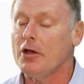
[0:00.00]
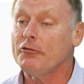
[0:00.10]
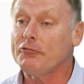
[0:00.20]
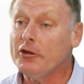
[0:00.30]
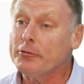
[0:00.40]

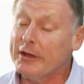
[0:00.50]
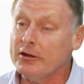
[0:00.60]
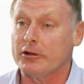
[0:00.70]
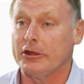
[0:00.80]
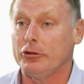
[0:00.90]

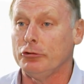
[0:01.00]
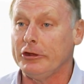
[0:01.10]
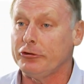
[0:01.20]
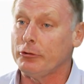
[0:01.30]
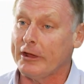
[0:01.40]
Fundamentally, you
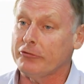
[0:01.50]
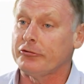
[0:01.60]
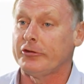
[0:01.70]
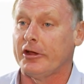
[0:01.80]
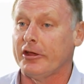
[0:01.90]
need to do
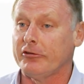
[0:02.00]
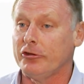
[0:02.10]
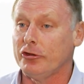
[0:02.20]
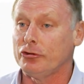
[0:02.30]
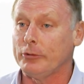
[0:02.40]
exercise
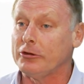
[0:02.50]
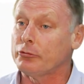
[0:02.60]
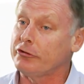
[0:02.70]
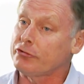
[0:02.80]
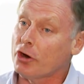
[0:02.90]
to increase your